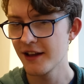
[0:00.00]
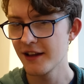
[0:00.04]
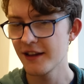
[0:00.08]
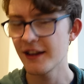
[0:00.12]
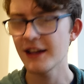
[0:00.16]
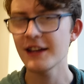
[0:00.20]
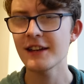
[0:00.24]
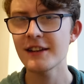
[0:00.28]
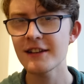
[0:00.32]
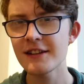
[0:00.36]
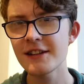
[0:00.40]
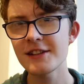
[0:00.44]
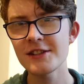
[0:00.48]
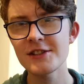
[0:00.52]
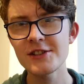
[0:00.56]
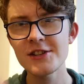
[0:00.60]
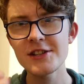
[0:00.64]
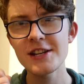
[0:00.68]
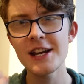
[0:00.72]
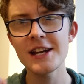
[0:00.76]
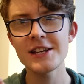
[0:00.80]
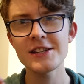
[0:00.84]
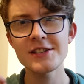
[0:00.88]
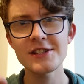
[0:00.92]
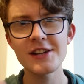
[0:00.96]
Like, it's
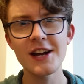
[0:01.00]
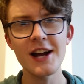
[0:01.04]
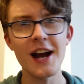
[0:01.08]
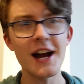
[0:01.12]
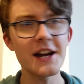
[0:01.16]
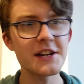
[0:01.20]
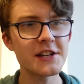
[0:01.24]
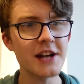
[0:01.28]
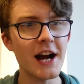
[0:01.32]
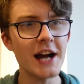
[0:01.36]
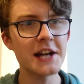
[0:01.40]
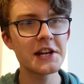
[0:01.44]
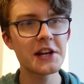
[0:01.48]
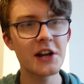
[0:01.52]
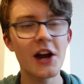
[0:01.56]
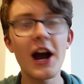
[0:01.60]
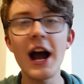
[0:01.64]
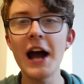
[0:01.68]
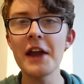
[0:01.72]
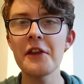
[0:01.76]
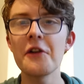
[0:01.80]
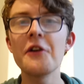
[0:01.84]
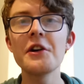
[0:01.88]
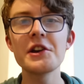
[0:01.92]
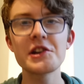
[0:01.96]
just, it's, I
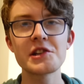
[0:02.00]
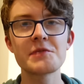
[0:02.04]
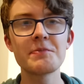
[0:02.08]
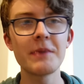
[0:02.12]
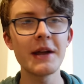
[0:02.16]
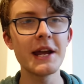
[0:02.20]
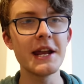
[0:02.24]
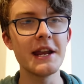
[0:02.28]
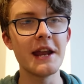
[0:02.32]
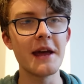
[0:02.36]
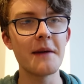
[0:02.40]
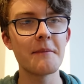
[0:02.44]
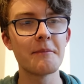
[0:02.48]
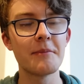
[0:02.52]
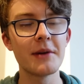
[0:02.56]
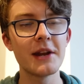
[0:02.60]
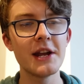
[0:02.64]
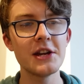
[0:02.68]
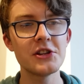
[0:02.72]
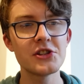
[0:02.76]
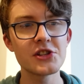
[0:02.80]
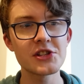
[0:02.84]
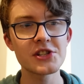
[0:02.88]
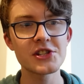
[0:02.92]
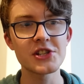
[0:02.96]
cannot explain it, but
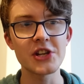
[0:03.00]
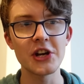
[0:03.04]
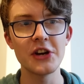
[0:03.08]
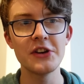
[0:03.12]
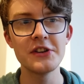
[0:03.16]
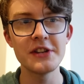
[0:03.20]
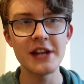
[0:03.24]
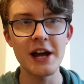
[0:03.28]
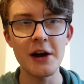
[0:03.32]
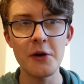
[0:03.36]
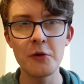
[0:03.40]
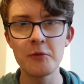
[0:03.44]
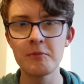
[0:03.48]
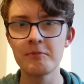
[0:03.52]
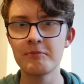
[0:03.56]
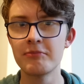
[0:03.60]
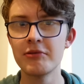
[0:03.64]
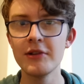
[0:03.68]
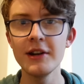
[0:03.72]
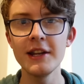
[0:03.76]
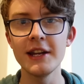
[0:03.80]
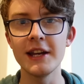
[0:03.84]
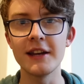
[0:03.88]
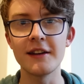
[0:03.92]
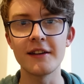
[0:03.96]
it just turned out
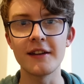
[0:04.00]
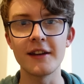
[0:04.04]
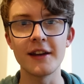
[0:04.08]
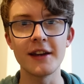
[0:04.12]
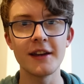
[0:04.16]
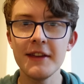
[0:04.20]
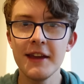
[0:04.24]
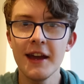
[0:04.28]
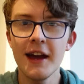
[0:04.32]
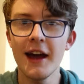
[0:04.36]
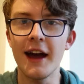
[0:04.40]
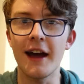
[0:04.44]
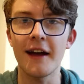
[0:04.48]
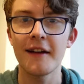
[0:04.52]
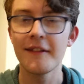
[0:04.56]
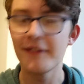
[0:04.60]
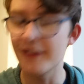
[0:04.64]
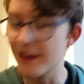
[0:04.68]
brilliantly. Yeah,